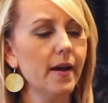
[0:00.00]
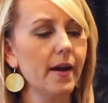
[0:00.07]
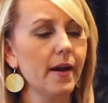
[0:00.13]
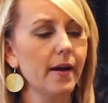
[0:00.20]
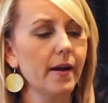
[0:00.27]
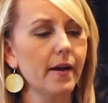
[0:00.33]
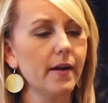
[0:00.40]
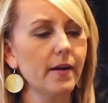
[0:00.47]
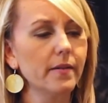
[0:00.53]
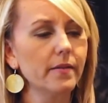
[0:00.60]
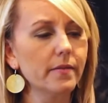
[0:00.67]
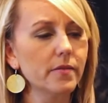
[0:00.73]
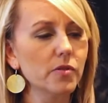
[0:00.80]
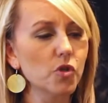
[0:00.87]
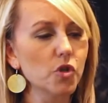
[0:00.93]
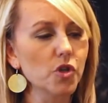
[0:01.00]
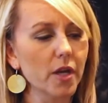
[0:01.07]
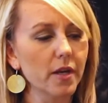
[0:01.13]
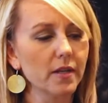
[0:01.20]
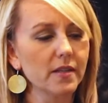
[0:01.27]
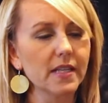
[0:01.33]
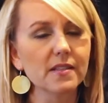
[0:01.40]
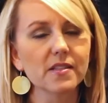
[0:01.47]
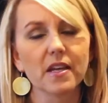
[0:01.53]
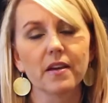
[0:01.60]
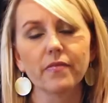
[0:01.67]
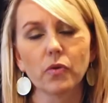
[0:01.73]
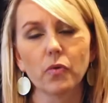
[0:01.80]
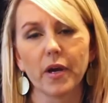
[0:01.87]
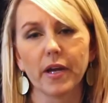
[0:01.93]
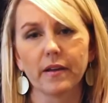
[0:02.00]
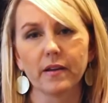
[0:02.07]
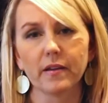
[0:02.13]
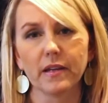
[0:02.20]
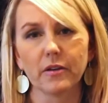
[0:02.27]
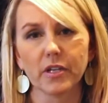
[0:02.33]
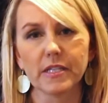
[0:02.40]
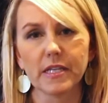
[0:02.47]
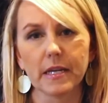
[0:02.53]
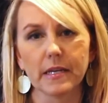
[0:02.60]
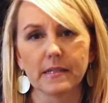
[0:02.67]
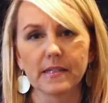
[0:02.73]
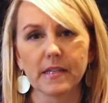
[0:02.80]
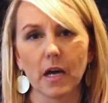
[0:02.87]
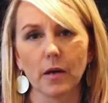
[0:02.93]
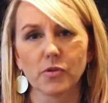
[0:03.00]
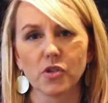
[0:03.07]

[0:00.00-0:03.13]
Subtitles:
Zuzana tends to have quite an irritated scalp.